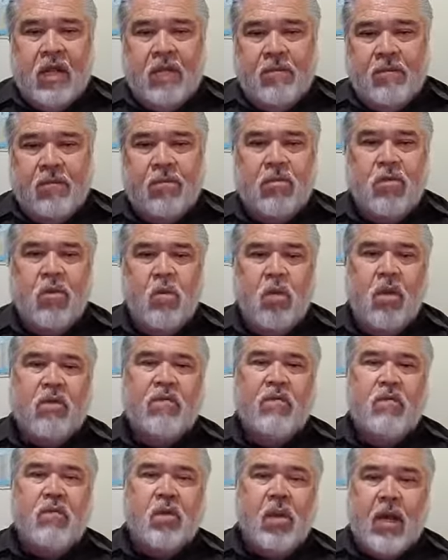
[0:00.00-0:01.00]
have turned away
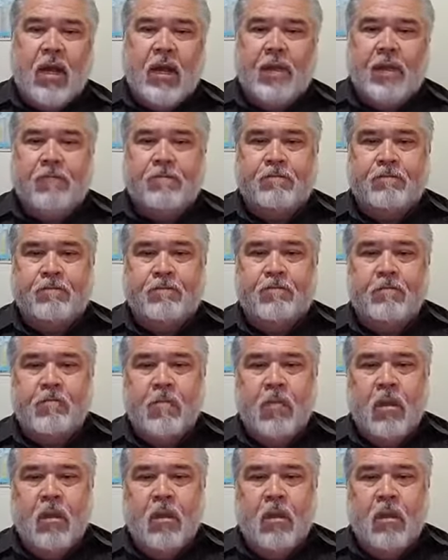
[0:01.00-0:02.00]
from God.
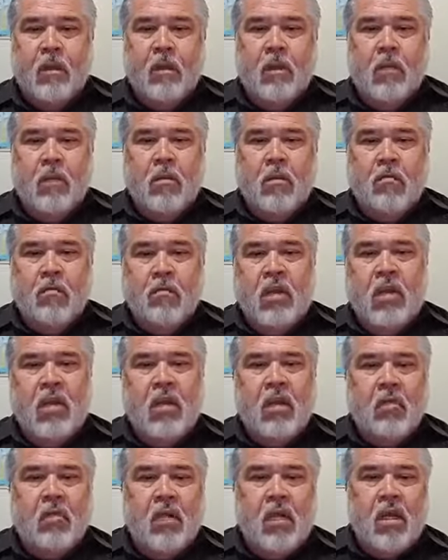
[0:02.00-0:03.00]

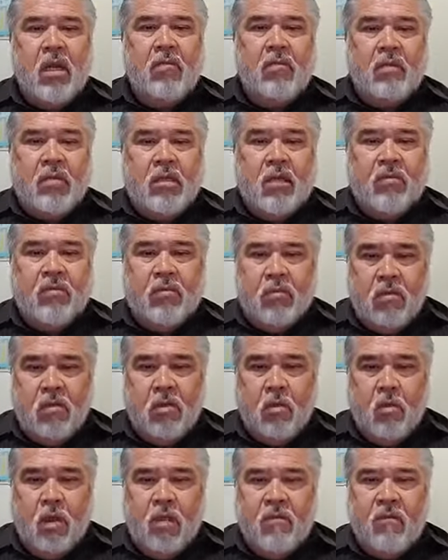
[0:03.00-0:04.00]
Many believers have turned
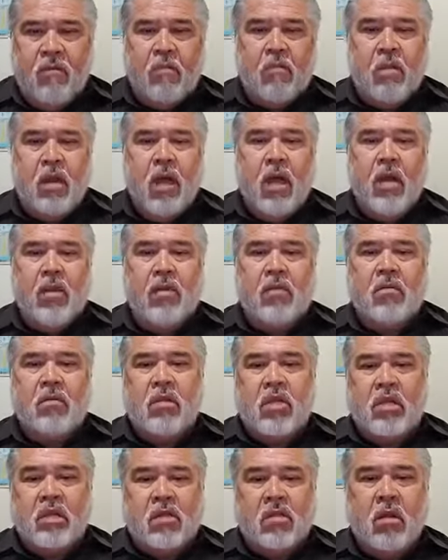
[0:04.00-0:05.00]
away from God. You know,
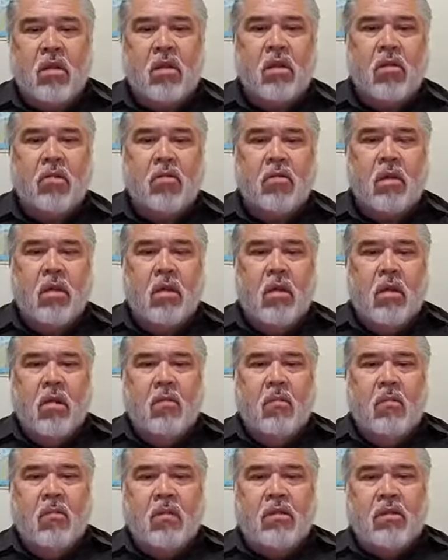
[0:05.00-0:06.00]
they started good,
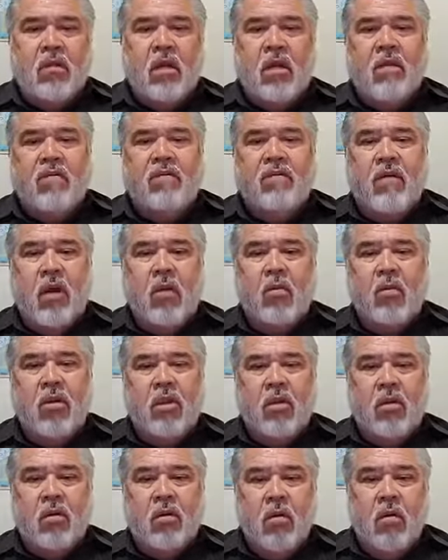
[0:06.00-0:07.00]
but started following
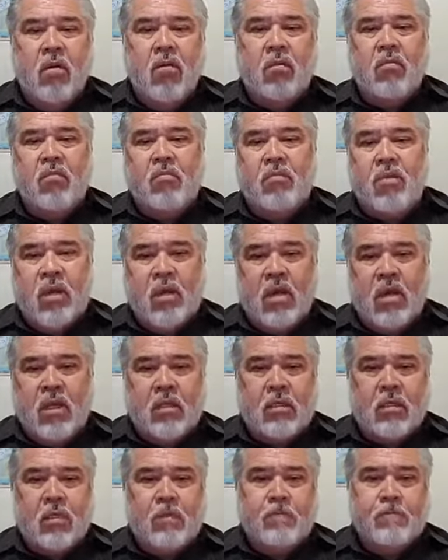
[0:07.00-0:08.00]
their own
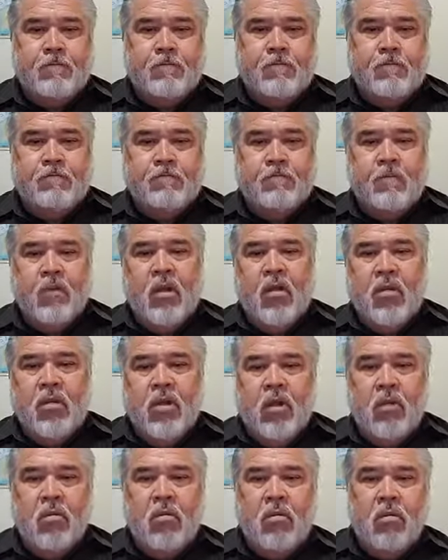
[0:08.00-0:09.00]
opinions,
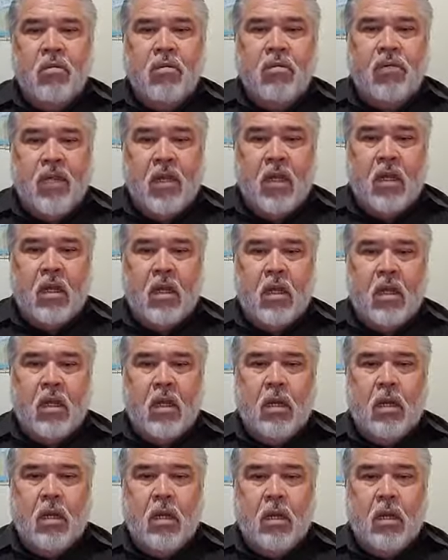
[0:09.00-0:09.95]
their own thinking,